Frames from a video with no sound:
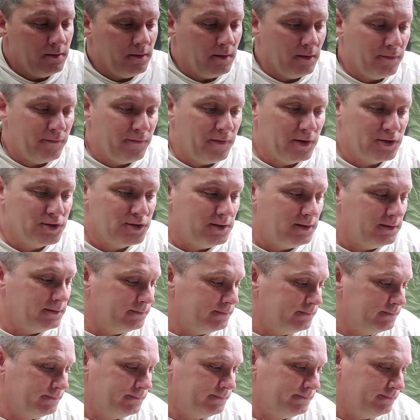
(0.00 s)
fishing
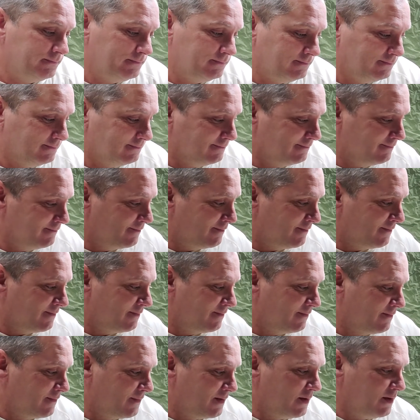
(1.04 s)

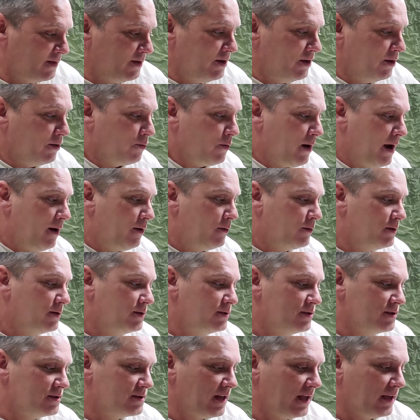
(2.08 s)
year-round,
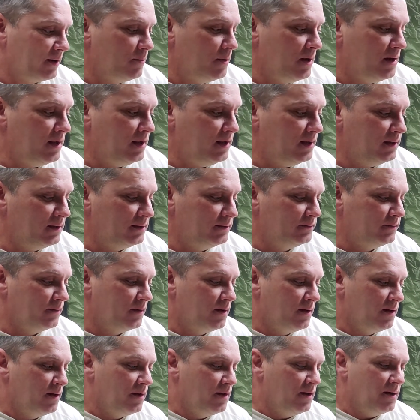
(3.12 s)
just like many
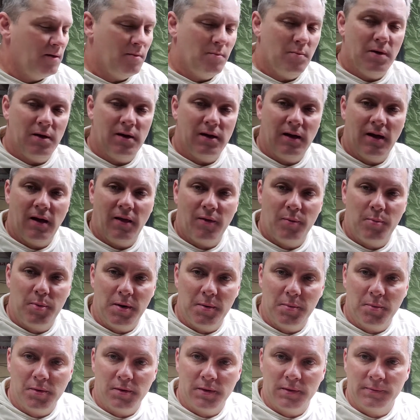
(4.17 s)
other
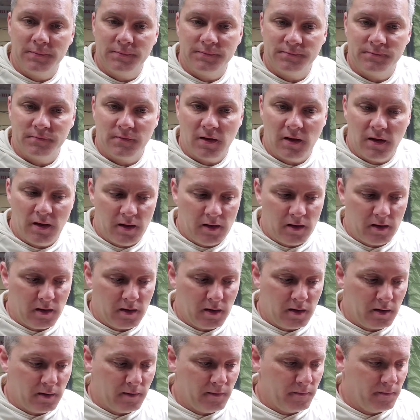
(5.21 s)
people,
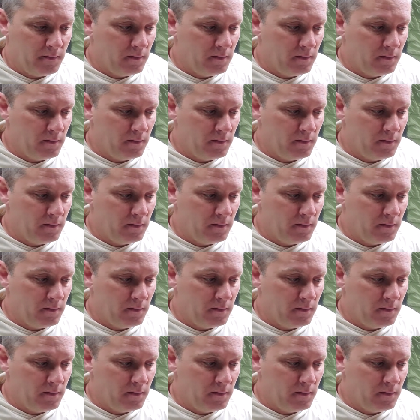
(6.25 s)
and